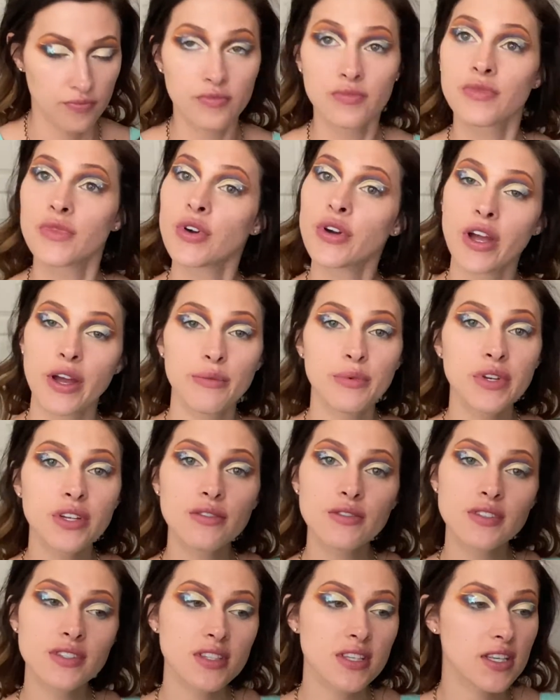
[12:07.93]
Okay, I'm gonna
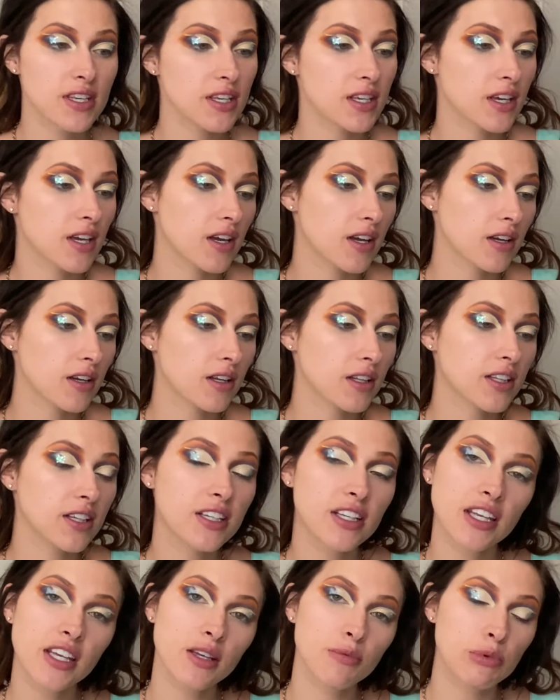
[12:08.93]
use the
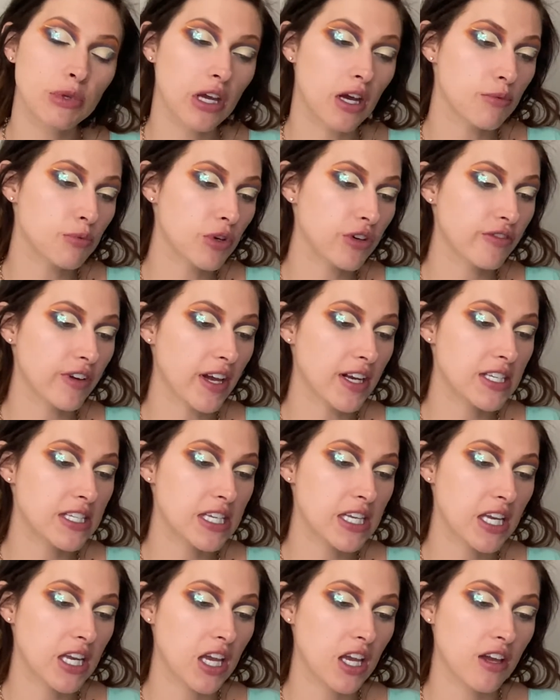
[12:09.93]
Clinique Beyond
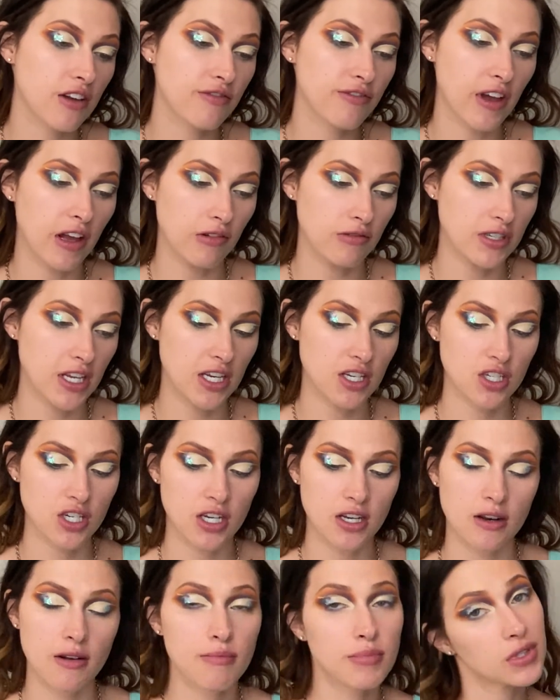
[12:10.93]
Perfecting
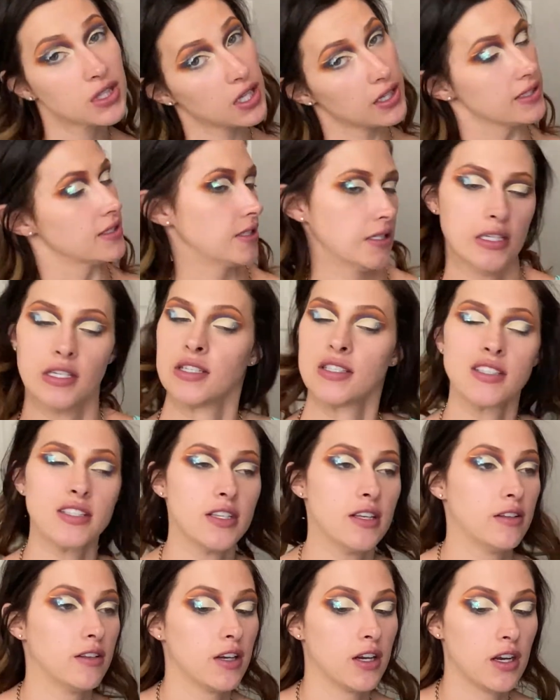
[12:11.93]
Foundation Plus
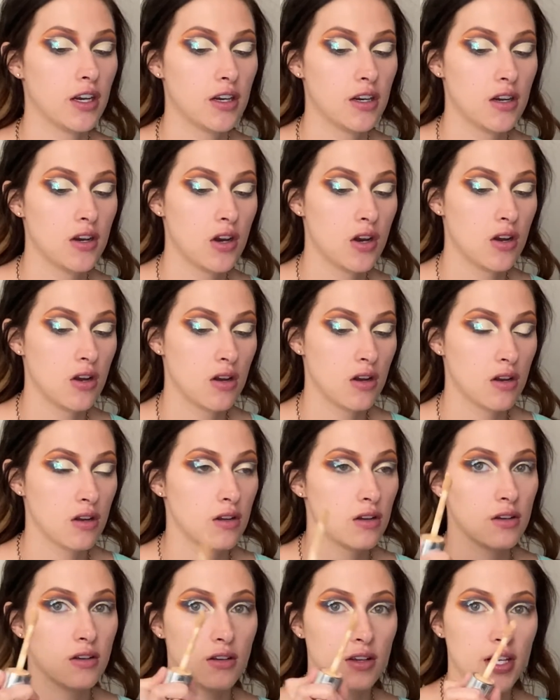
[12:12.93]
Concealer.
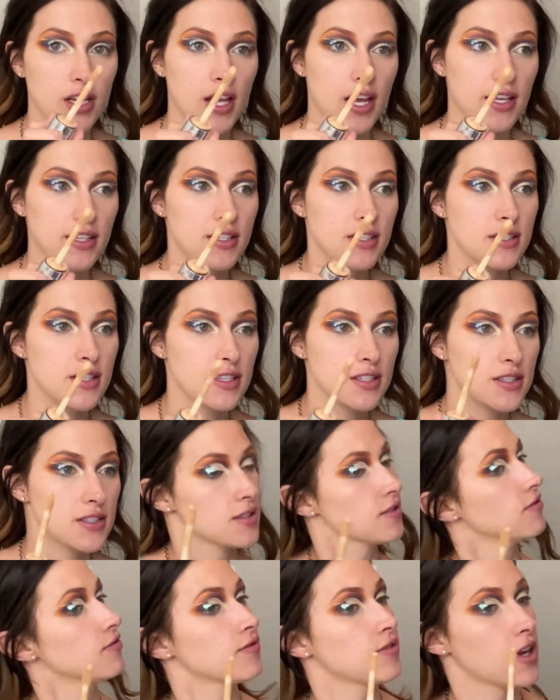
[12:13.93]
It has this
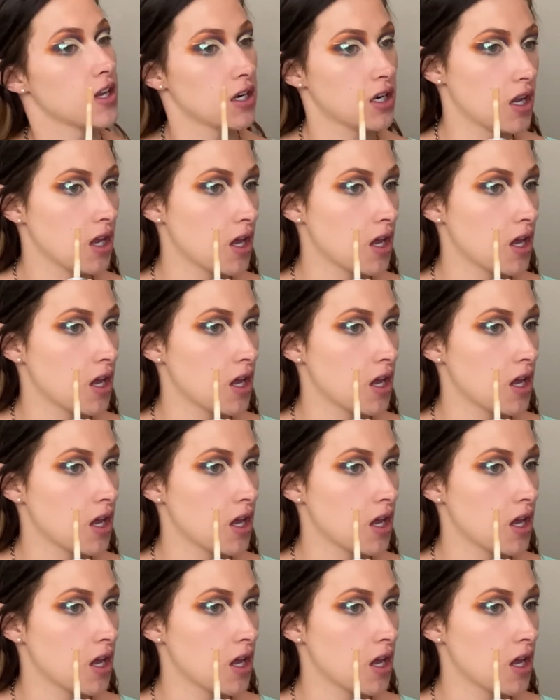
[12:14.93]
fun